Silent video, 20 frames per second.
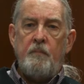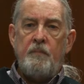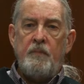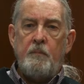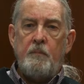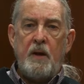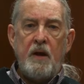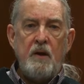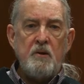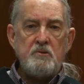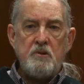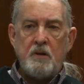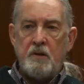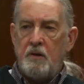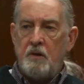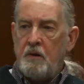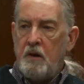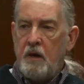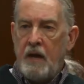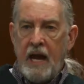Parents are
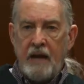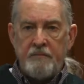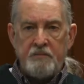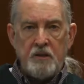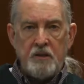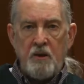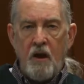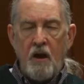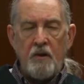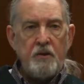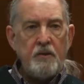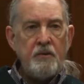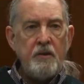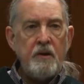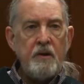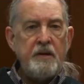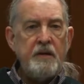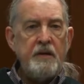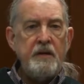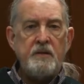going to have to talk to their
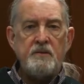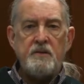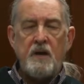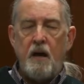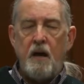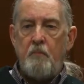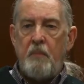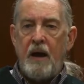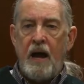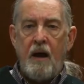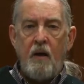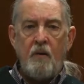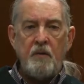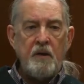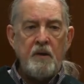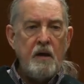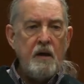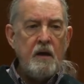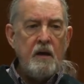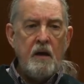kids about
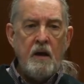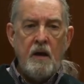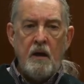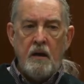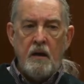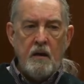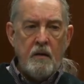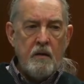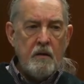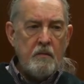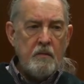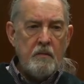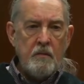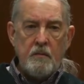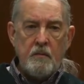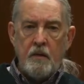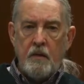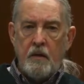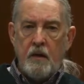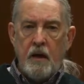
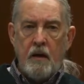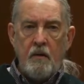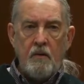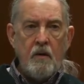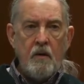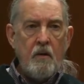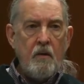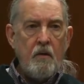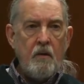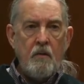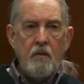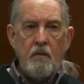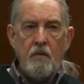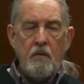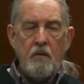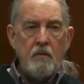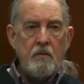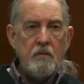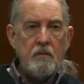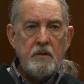alcohol,
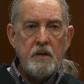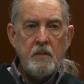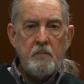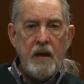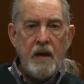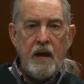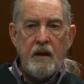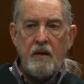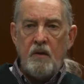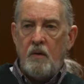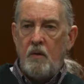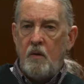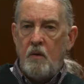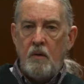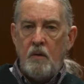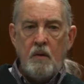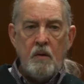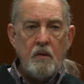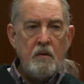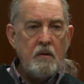tobacco,
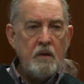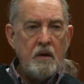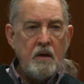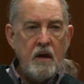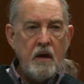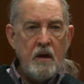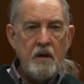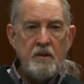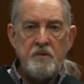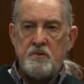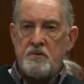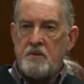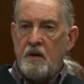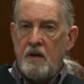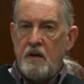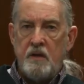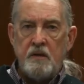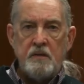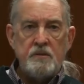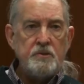guns,
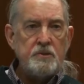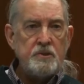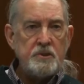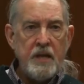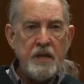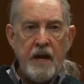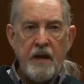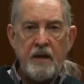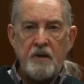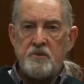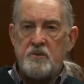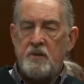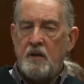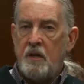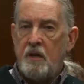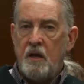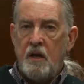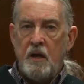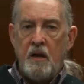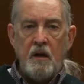sex.
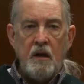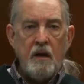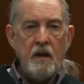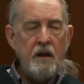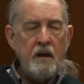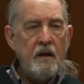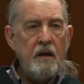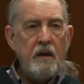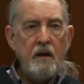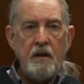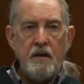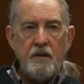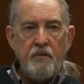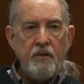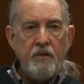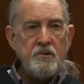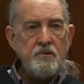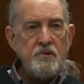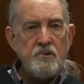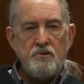
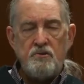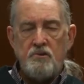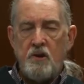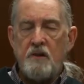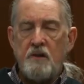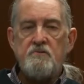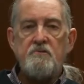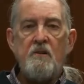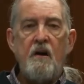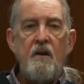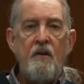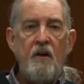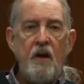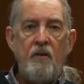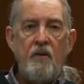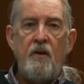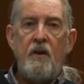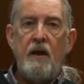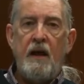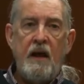This is just
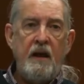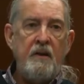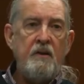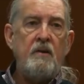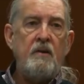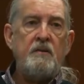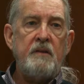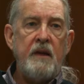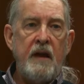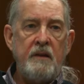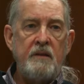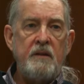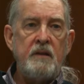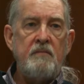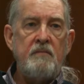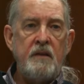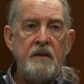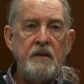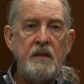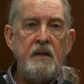another adult
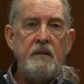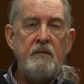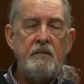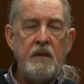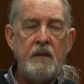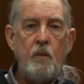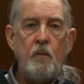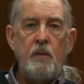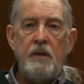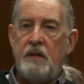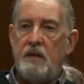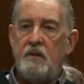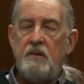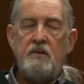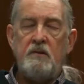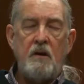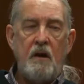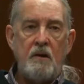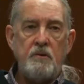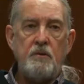activity that we need to
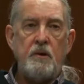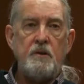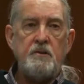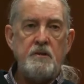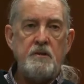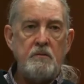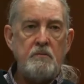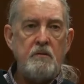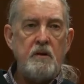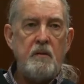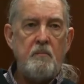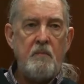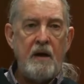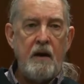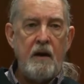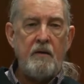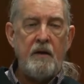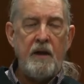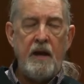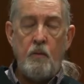talk to our children
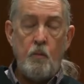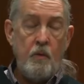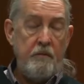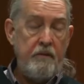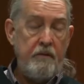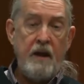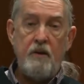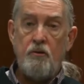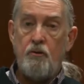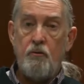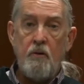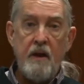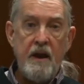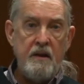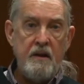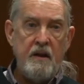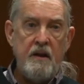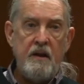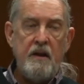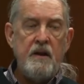about. And we've had
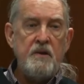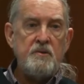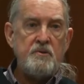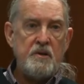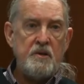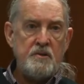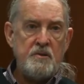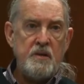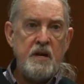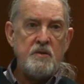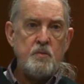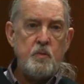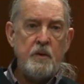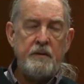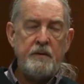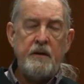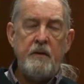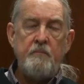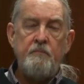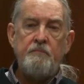great success
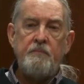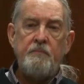with it.